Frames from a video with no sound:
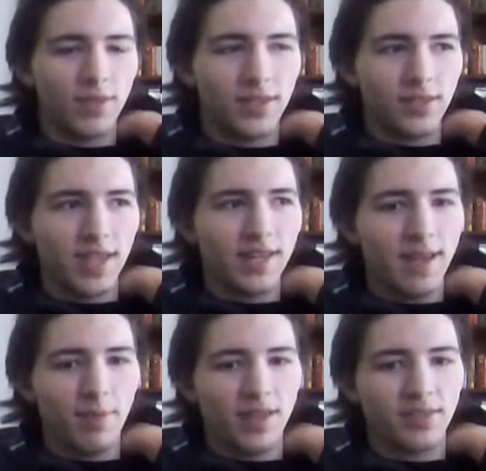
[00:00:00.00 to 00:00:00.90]
this
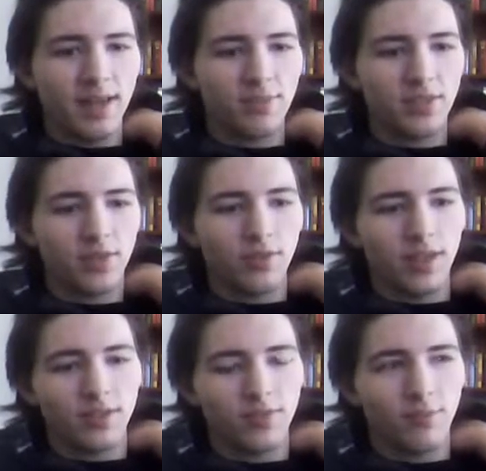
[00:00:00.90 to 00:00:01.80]
kidnapping attempt, so
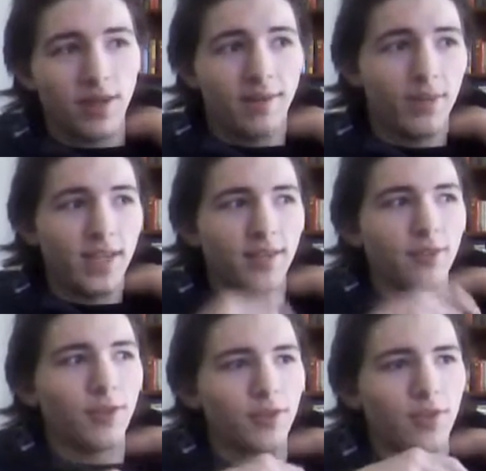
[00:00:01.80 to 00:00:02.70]
that when everything
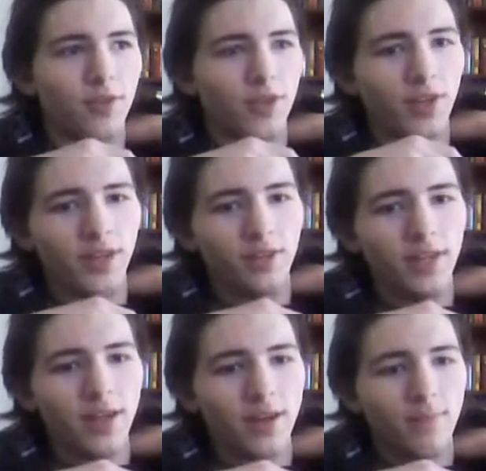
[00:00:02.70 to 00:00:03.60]
looks all good and
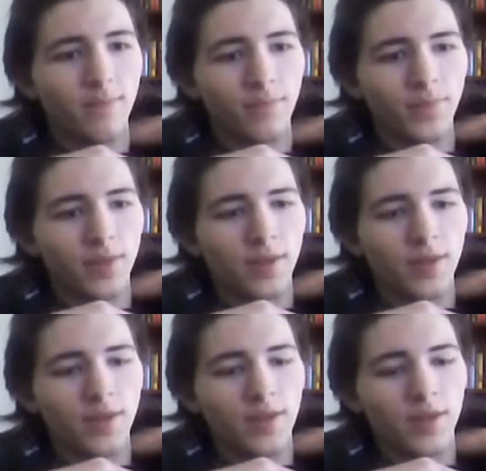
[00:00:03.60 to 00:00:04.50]
clear,
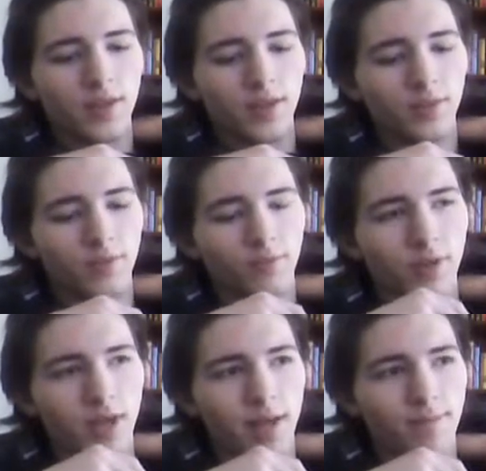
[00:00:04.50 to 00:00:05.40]

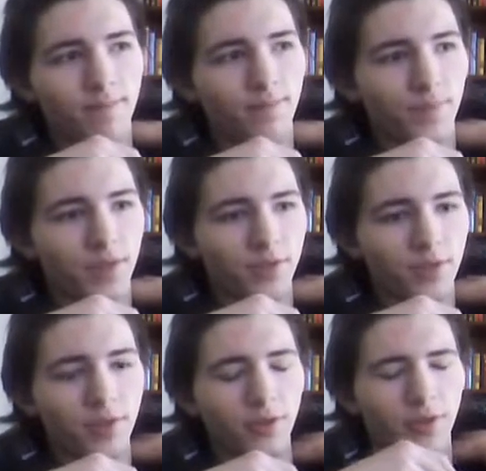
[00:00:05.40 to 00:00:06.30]

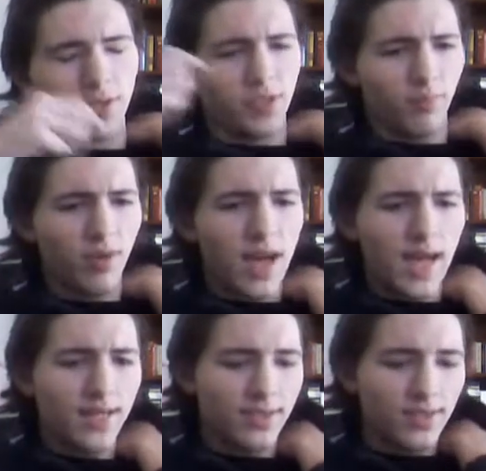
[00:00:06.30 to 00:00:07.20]
Dooku could
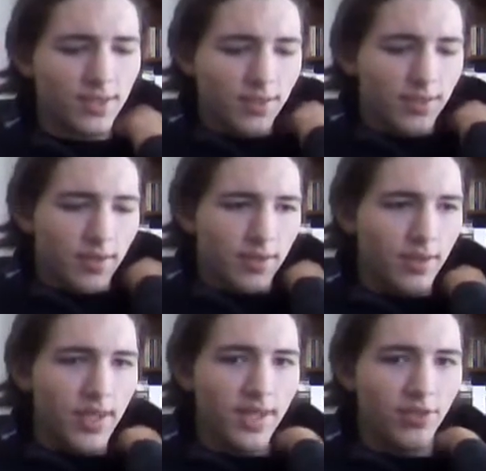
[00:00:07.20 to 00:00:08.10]
surprise
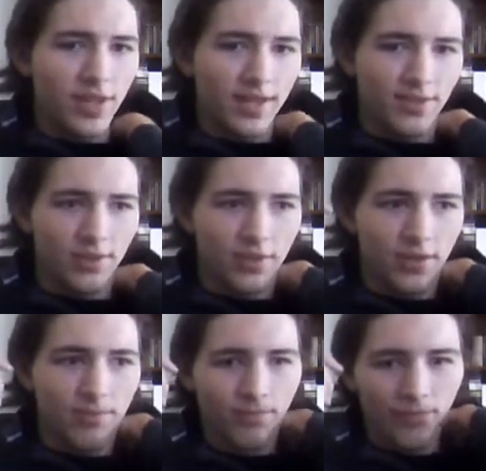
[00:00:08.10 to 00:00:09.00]
the
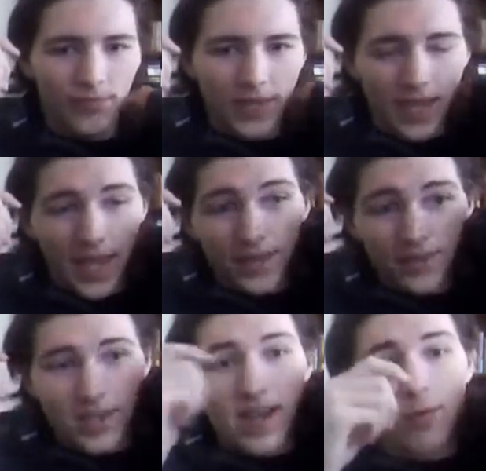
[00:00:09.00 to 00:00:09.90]
Chancellor and
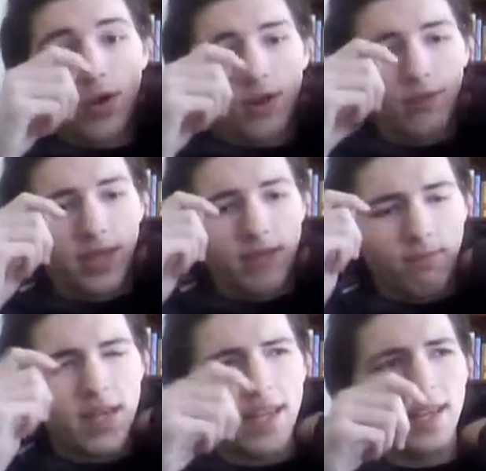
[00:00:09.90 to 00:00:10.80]
Skywalker with a
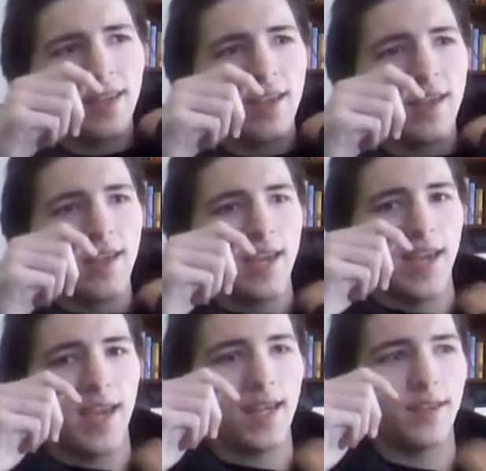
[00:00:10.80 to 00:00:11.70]
meeting,
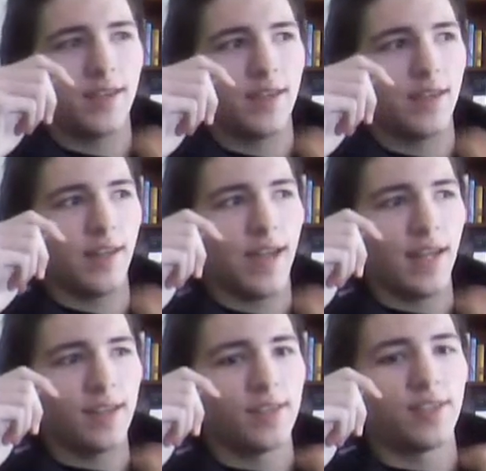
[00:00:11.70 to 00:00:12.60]
and
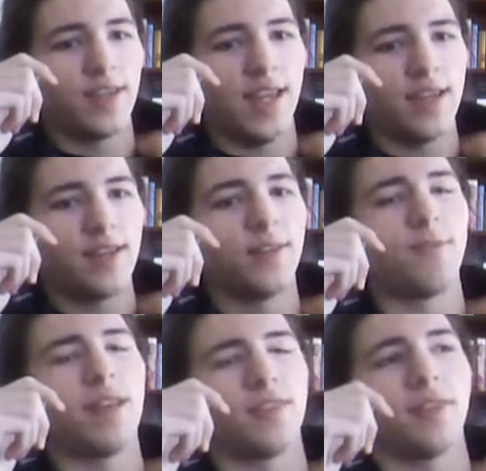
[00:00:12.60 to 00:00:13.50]

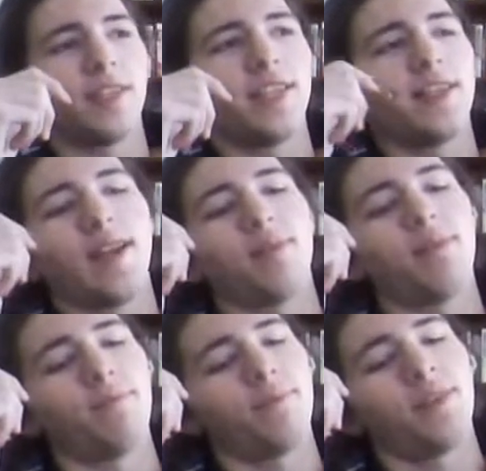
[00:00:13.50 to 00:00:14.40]
and basically kidnap him.